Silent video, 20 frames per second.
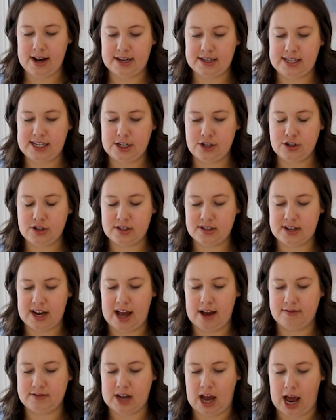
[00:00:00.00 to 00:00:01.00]
And a teacher doesn't
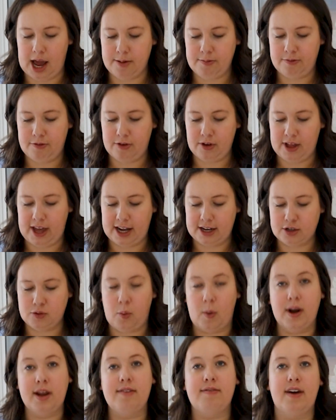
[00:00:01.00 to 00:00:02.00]
have time for like
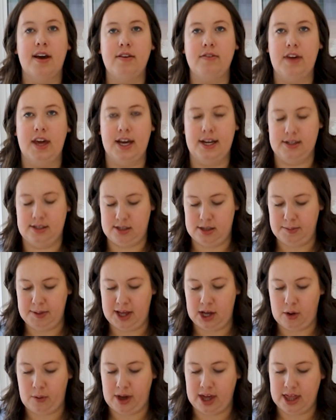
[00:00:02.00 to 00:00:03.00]
25 kids to be
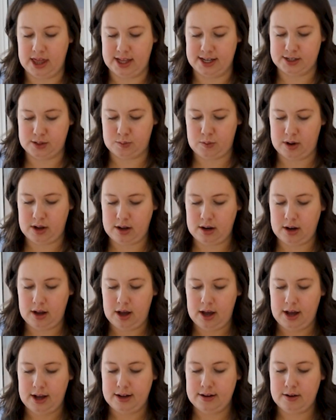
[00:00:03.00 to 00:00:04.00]
like, okay, this one
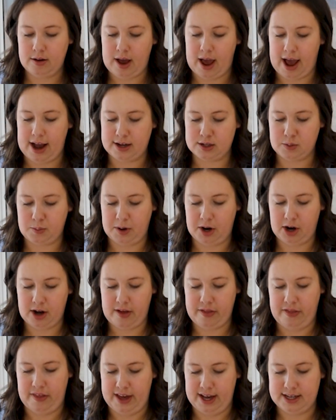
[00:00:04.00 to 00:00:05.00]
acts weird
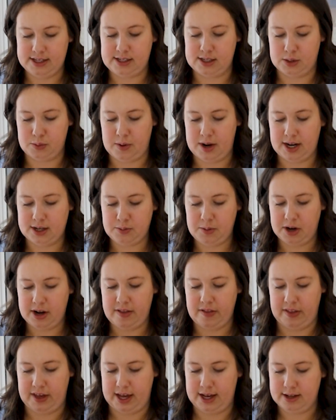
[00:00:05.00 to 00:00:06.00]
on this one acts weird
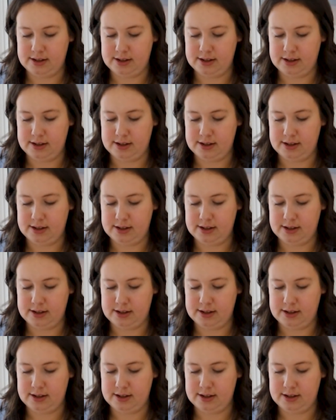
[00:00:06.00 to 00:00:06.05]
on this.